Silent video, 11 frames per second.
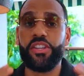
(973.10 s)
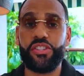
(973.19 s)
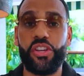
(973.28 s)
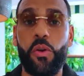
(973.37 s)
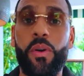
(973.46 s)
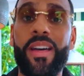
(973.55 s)

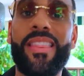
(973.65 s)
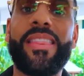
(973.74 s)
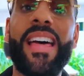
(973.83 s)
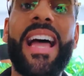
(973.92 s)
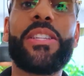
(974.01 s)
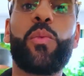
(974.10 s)
So
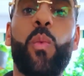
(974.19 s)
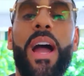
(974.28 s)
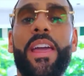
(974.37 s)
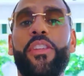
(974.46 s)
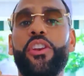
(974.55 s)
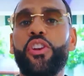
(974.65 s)
that's why
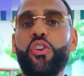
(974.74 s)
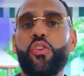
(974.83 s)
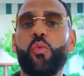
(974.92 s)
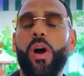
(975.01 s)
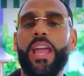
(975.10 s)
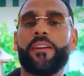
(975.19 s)
the new
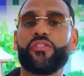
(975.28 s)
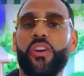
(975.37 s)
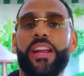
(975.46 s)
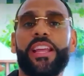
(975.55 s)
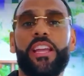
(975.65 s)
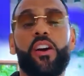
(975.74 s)
way of
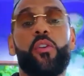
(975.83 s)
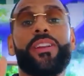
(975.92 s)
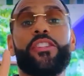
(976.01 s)
trading gold in